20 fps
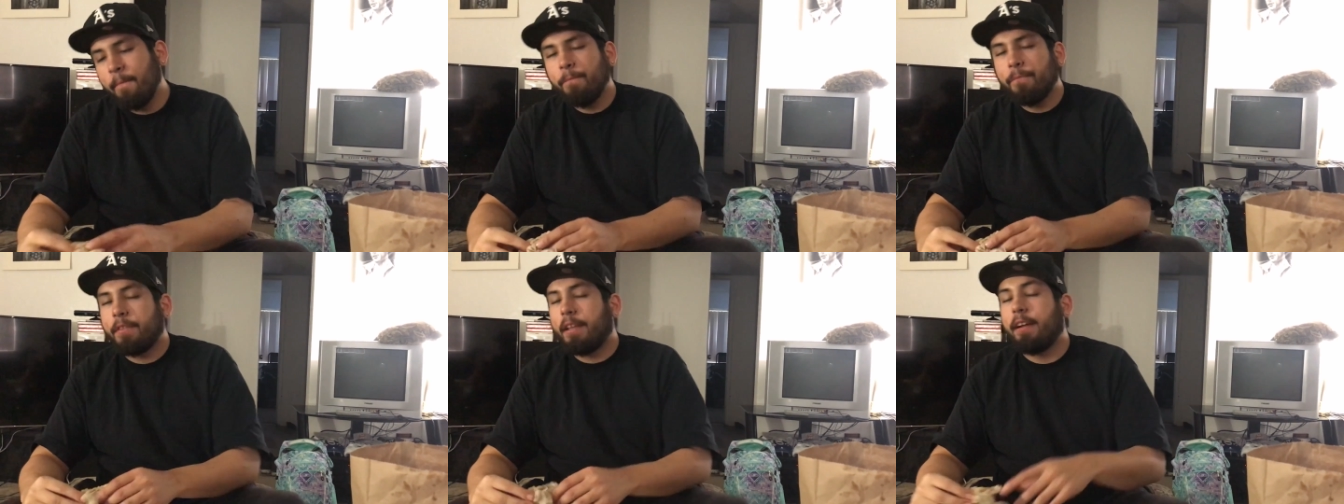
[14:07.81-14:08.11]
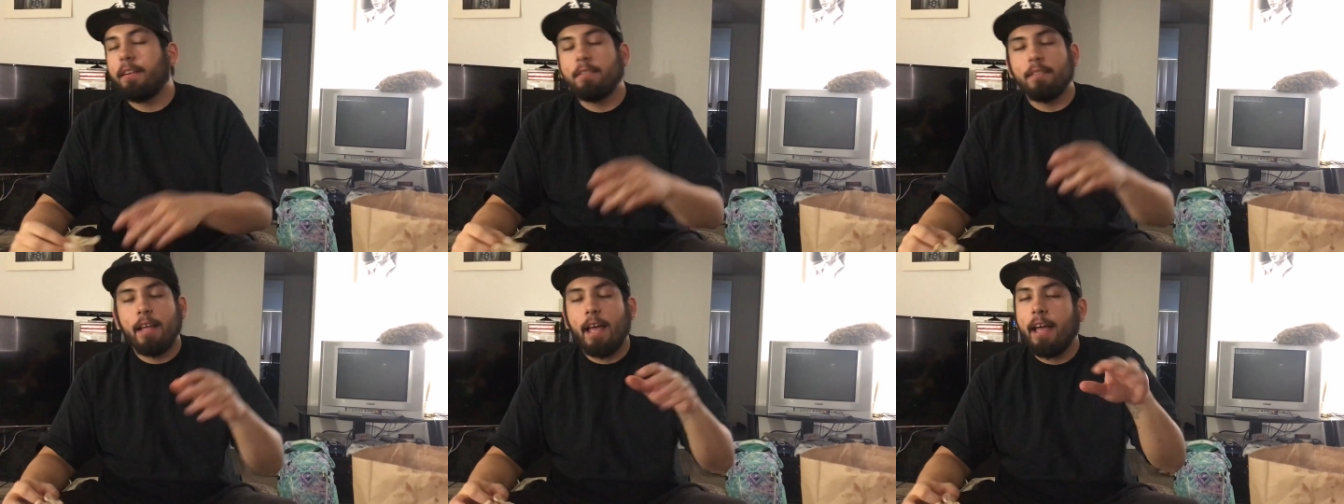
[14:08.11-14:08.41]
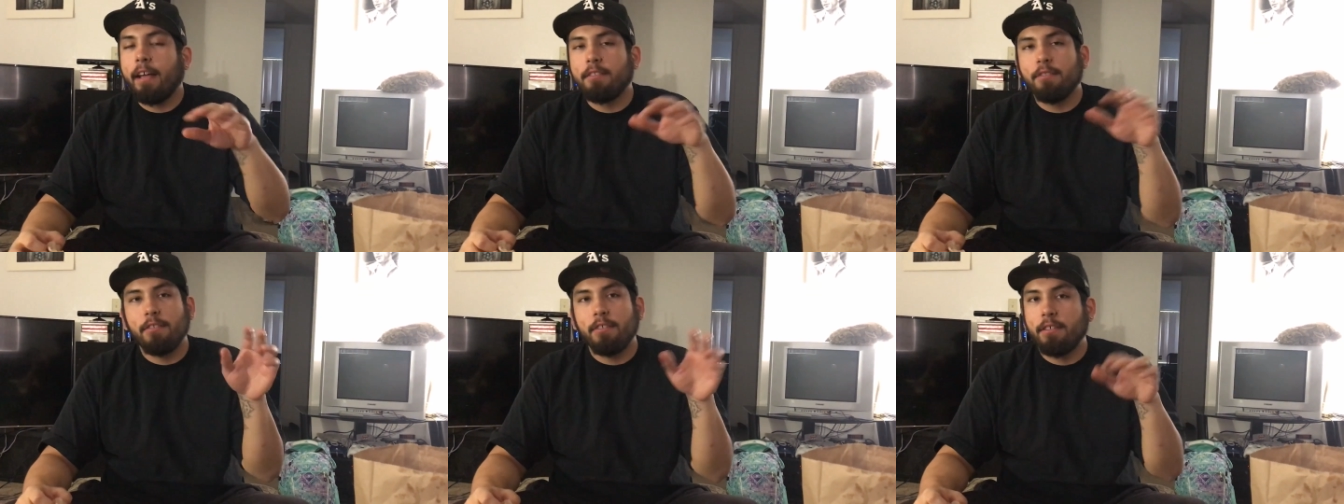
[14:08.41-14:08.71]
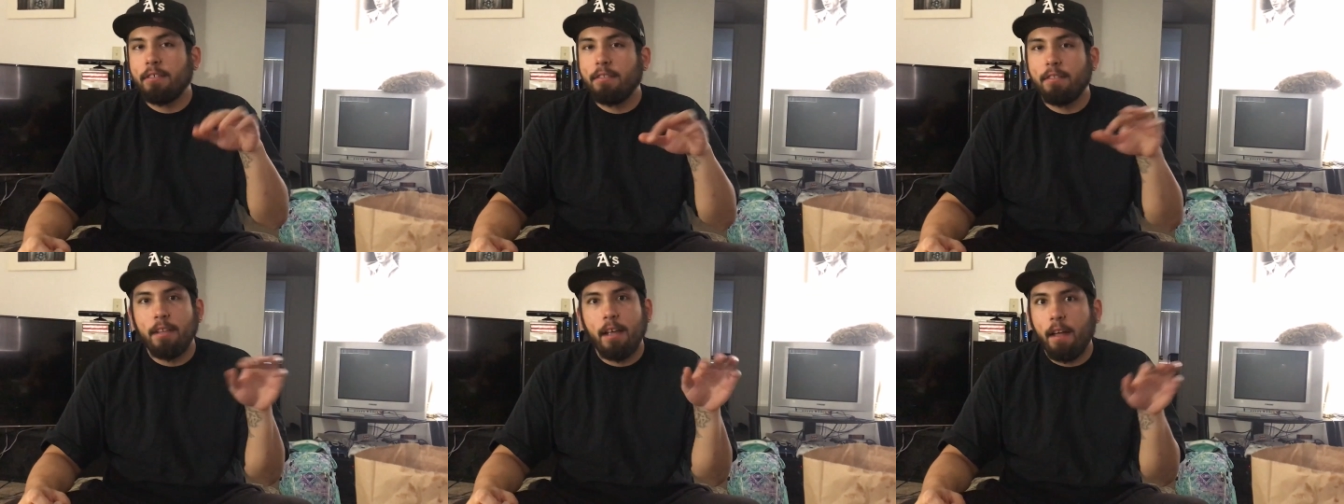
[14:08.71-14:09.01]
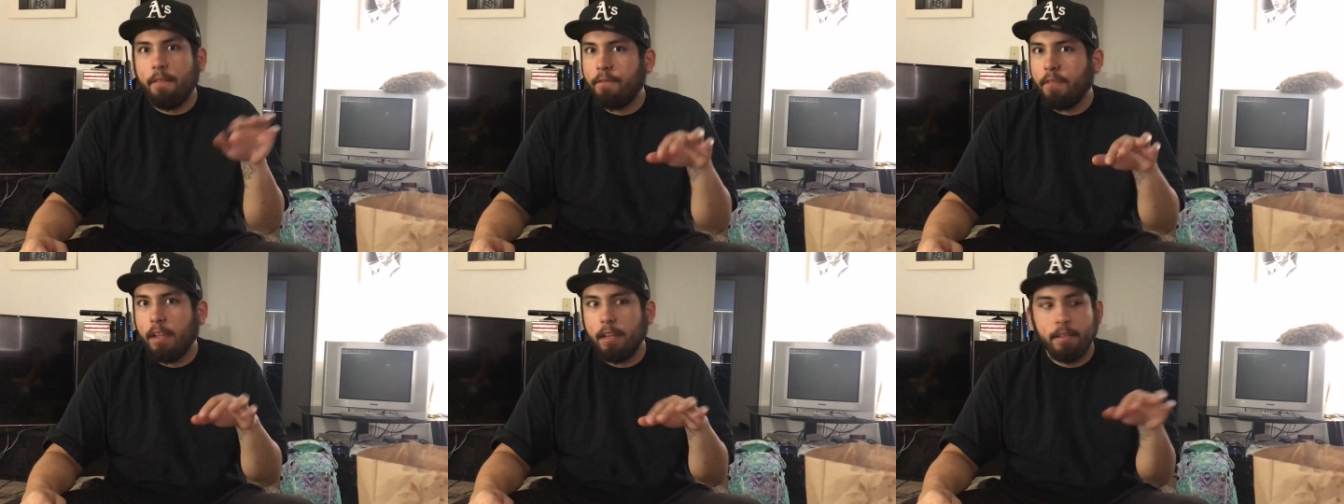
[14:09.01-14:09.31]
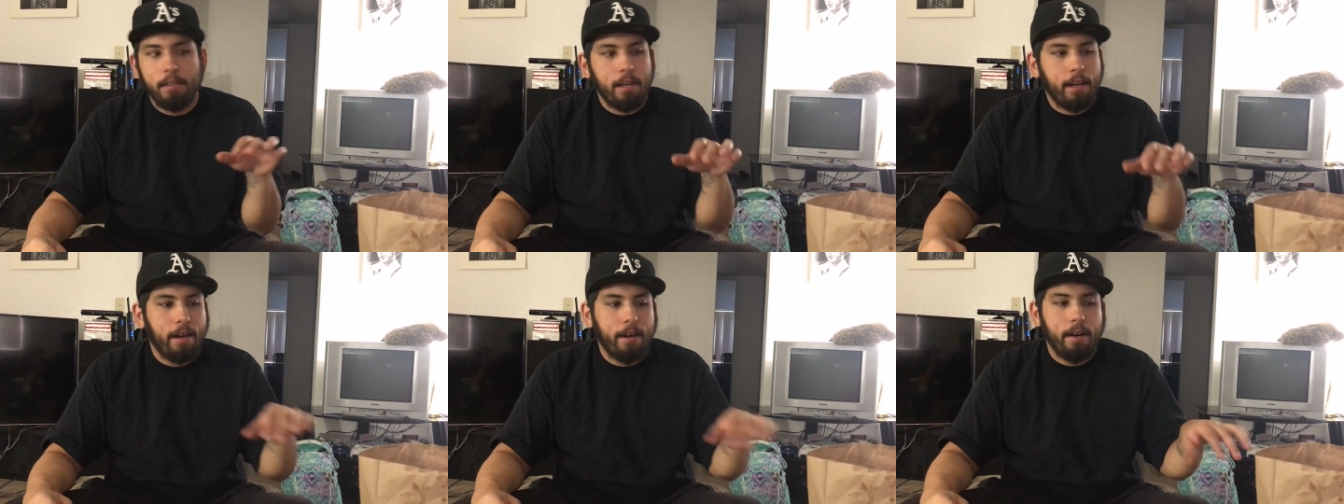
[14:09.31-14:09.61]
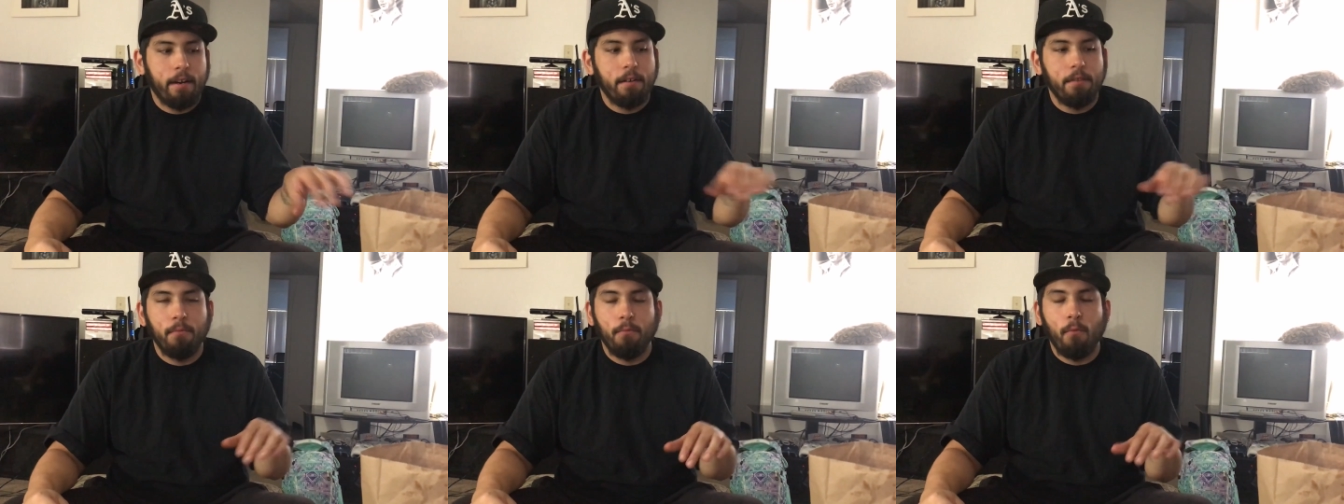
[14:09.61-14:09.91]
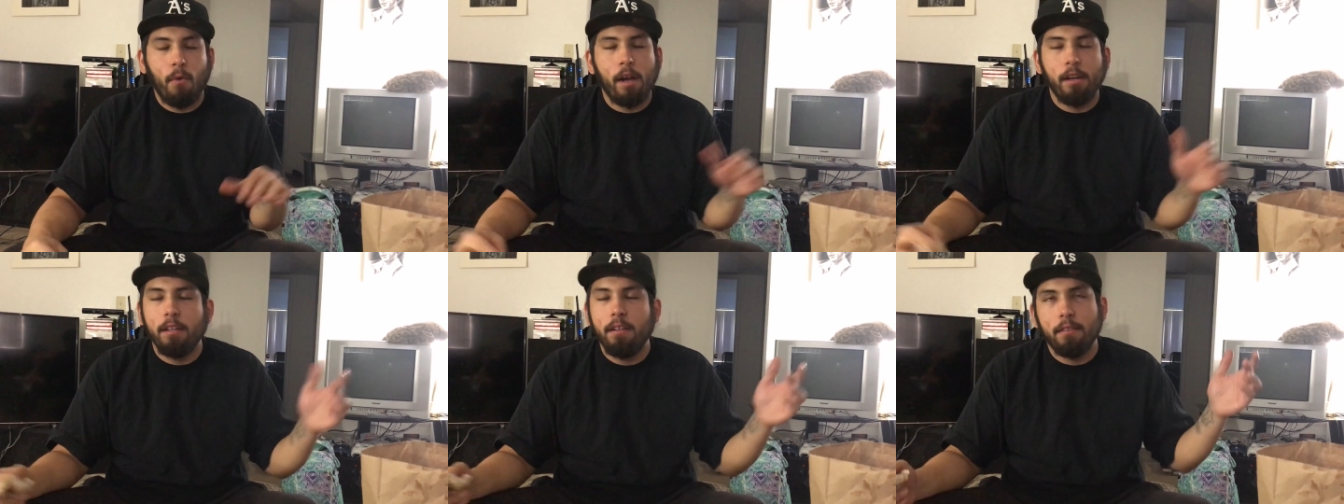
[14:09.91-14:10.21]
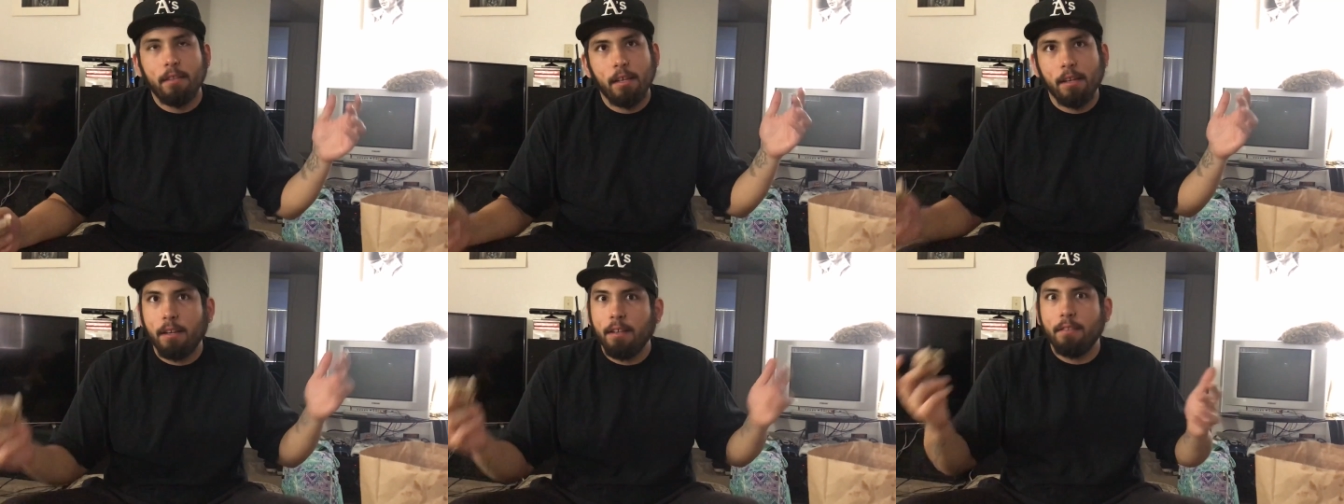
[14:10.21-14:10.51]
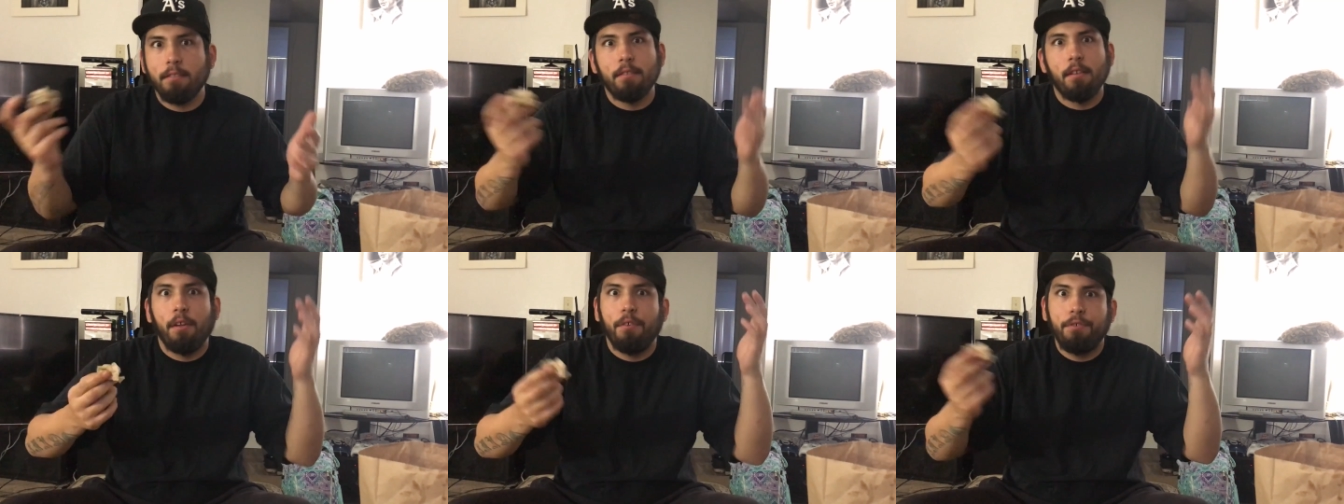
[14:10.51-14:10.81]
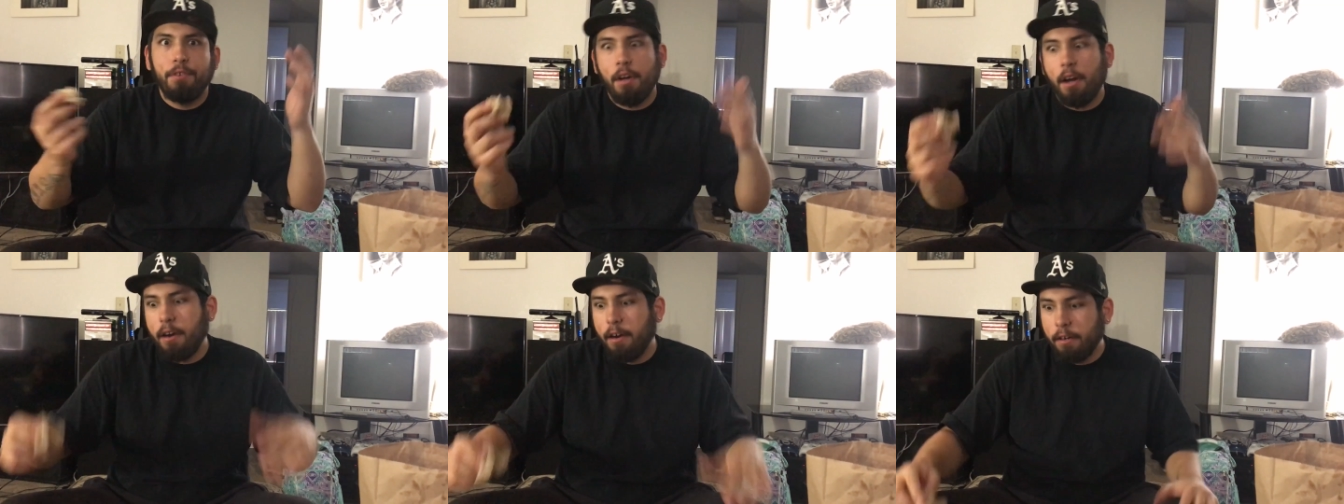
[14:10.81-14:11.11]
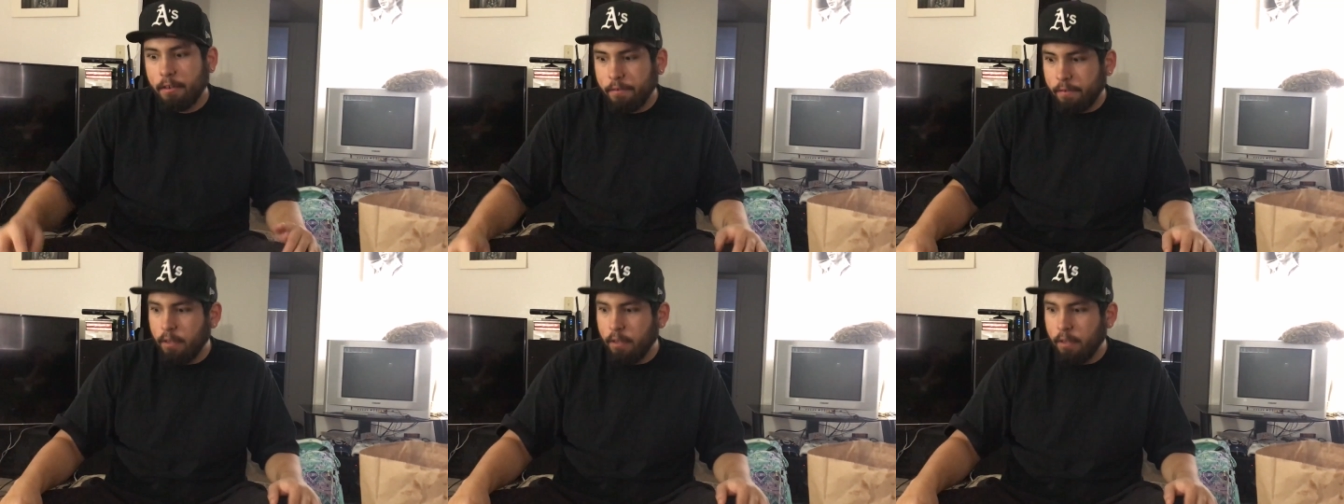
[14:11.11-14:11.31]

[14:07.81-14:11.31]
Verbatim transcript: There's extra stuff in there. Why do you think it's so dark?